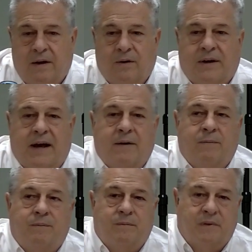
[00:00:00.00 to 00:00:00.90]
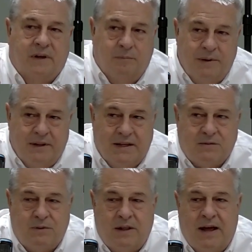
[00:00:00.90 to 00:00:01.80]
Okay, a little bit
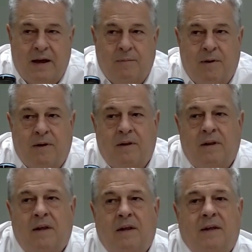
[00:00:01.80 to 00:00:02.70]
less reliable,